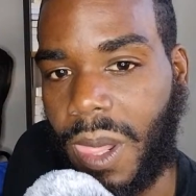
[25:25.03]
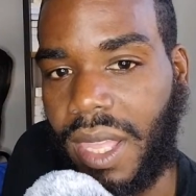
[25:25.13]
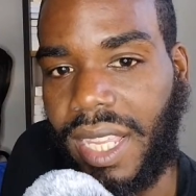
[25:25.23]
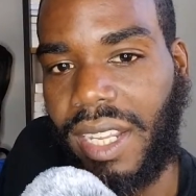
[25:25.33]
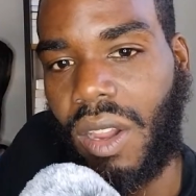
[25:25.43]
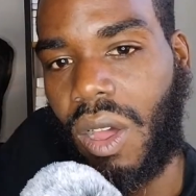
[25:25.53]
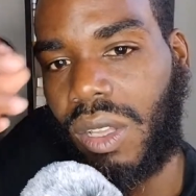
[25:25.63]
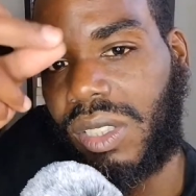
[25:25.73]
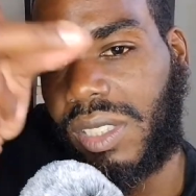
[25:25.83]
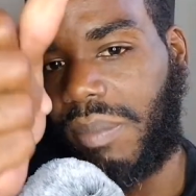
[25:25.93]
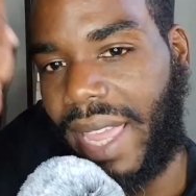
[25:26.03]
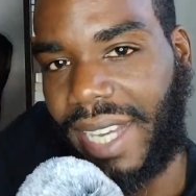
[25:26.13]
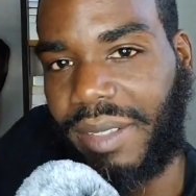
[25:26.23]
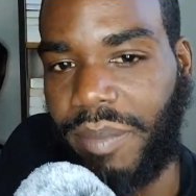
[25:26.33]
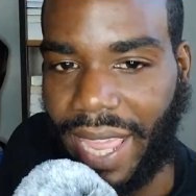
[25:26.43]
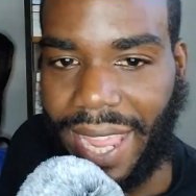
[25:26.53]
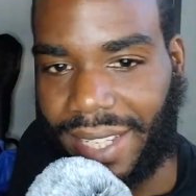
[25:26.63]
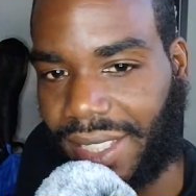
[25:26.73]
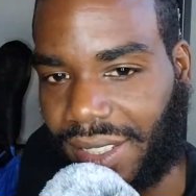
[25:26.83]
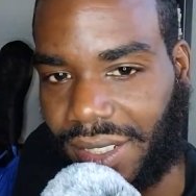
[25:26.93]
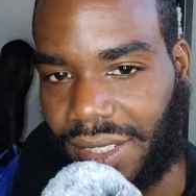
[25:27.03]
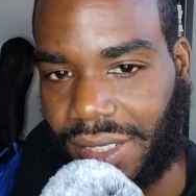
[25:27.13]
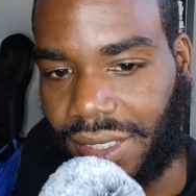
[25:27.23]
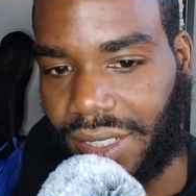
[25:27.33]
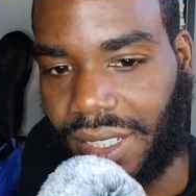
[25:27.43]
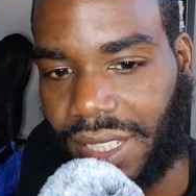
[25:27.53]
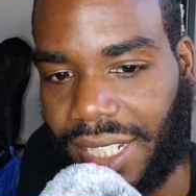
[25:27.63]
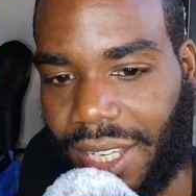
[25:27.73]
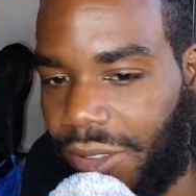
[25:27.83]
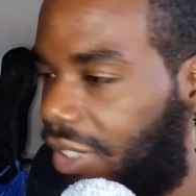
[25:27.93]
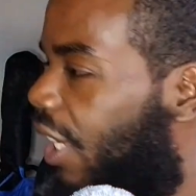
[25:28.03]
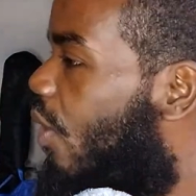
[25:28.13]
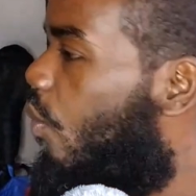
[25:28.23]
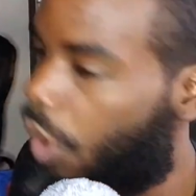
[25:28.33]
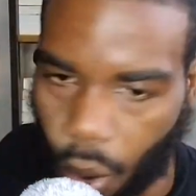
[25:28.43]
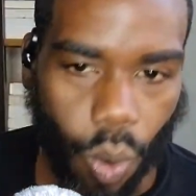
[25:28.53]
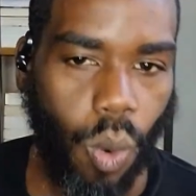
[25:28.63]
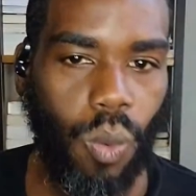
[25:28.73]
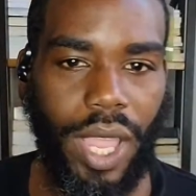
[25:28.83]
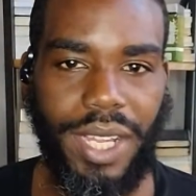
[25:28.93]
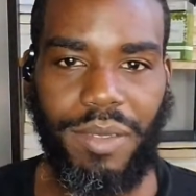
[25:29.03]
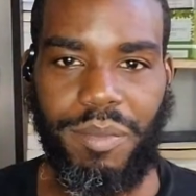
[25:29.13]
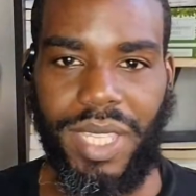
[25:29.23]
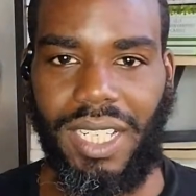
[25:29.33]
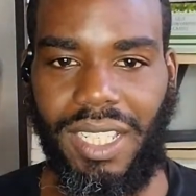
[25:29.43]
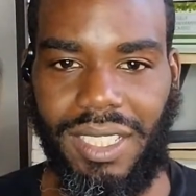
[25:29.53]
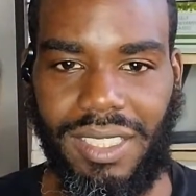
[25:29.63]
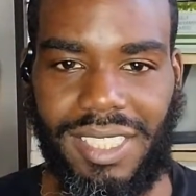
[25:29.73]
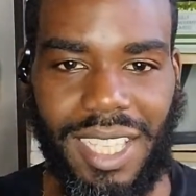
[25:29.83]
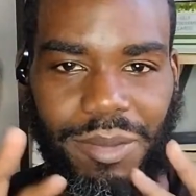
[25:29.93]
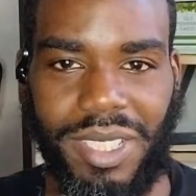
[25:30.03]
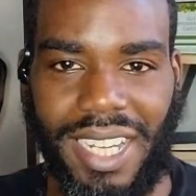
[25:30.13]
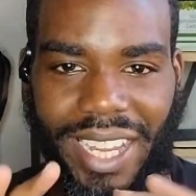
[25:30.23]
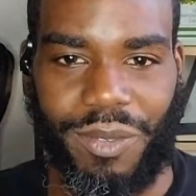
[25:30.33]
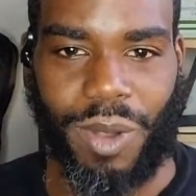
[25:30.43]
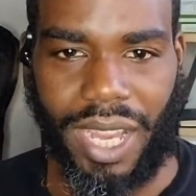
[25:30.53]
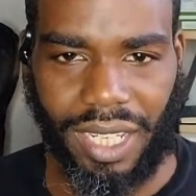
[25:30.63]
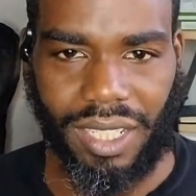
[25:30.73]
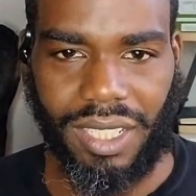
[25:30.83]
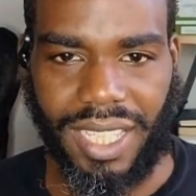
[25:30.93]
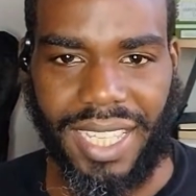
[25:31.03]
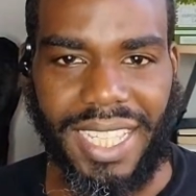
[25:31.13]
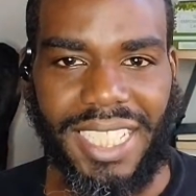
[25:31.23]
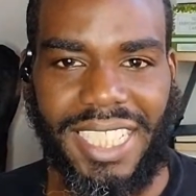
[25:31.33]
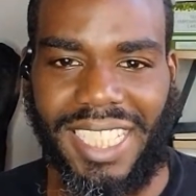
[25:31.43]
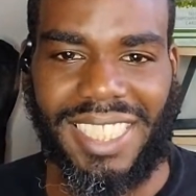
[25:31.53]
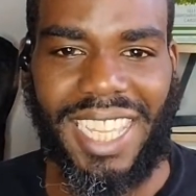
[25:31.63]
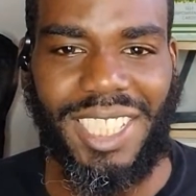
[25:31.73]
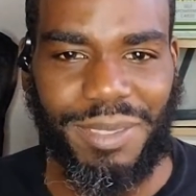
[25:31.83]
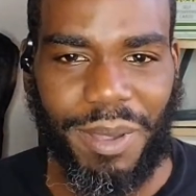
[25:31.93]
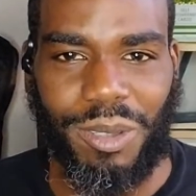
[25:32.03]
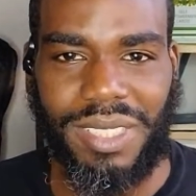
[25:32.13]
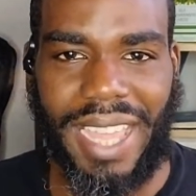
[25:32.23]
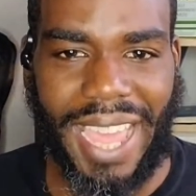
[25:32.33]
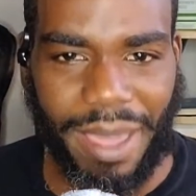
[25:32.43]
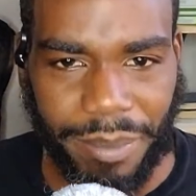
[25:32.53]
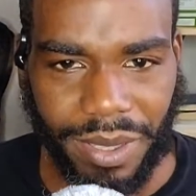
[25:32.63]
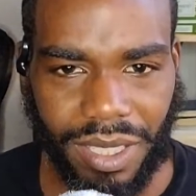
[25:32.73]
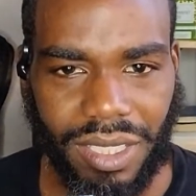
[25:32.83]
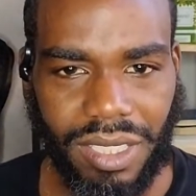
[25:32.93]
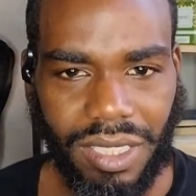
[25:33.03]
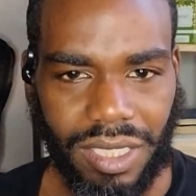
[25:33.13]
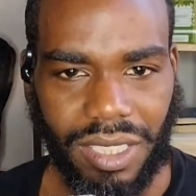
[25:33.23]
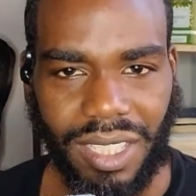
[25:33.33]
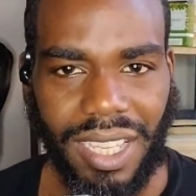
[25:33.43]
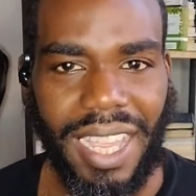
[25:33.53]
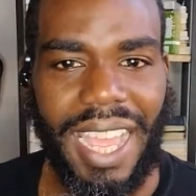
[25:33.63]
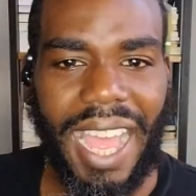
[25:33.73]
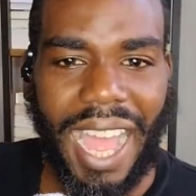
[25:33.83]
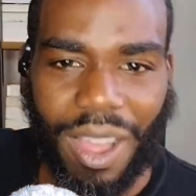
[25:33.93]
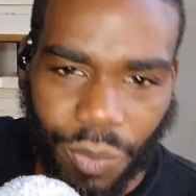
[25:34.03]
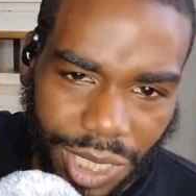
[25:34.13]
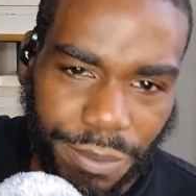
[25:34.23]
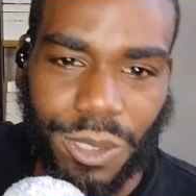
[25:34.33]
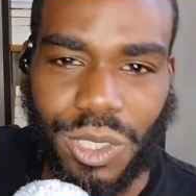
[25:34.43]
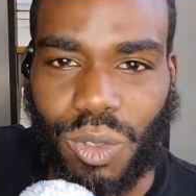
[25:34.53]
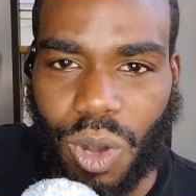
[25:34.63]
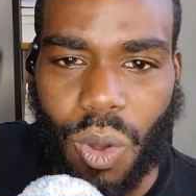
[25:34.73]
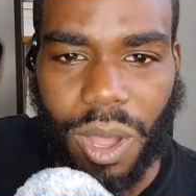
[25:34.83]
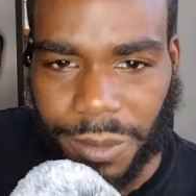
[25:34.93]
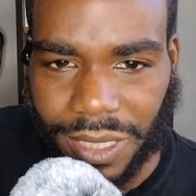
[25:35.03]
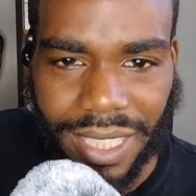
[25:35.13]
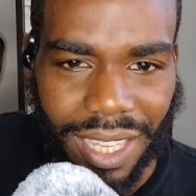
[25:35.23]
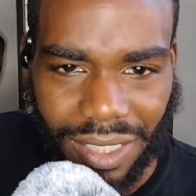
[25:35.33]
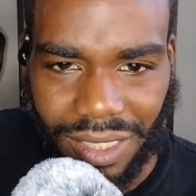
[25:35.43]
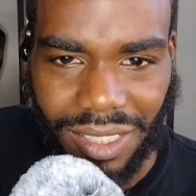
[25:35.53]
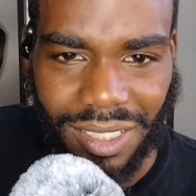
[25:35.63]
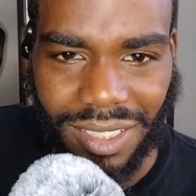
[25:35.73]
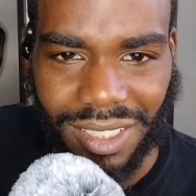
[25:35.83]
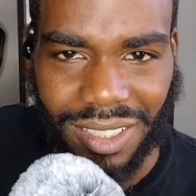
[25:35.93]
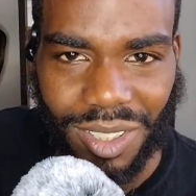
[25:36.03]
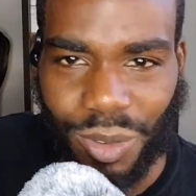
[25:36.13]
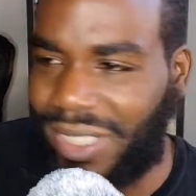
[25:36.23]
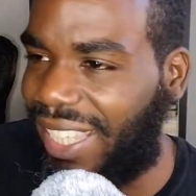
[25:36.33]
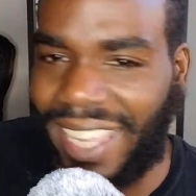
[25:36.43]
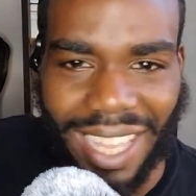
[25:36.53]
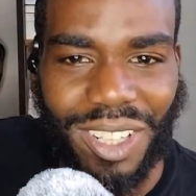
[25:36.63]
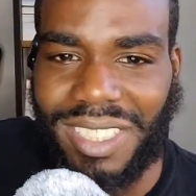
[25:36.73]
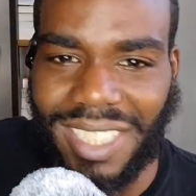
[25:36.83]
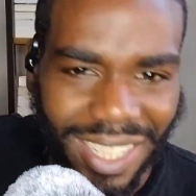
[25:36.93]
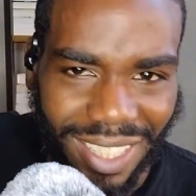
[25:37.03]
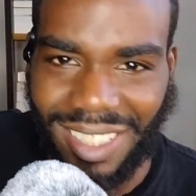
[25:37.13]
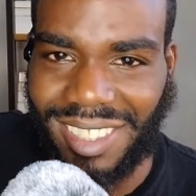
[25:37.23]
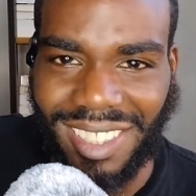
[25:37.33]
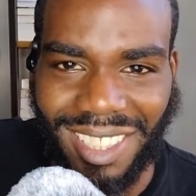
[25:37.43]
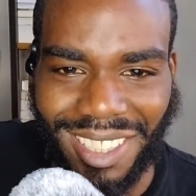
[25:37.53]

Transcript: it all snapped back. And I was like, whoa, wait a minute. Something ain't right. This ain't supposed to happen. We supposed to grow up together. What the hell is this?